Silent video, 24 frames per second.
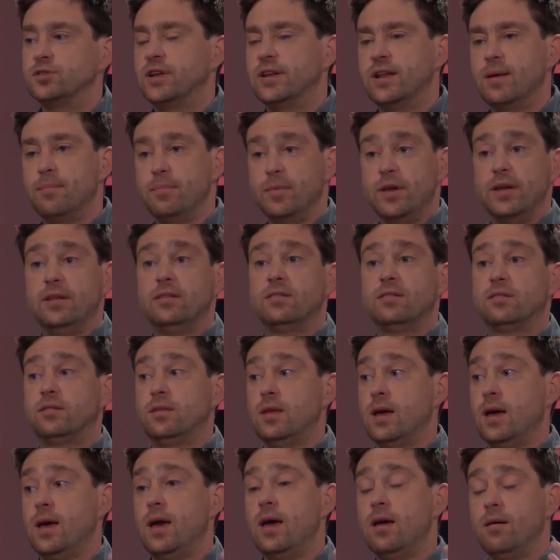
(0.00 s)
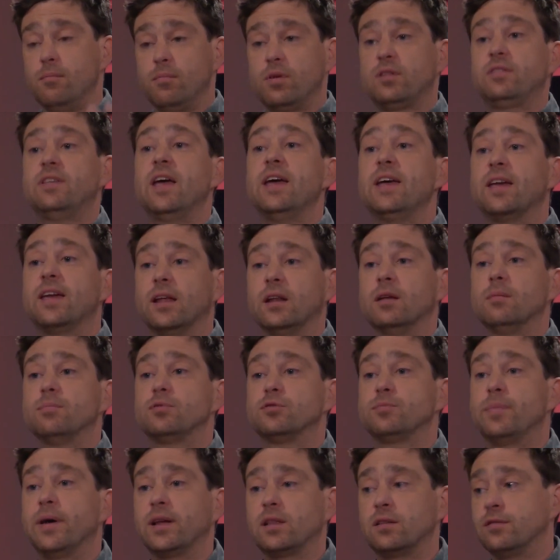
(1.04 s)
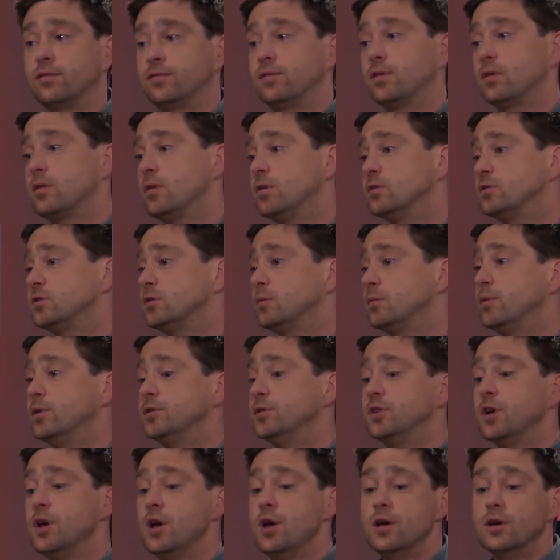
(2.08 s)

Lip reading: And that means taking the perspective of the customers.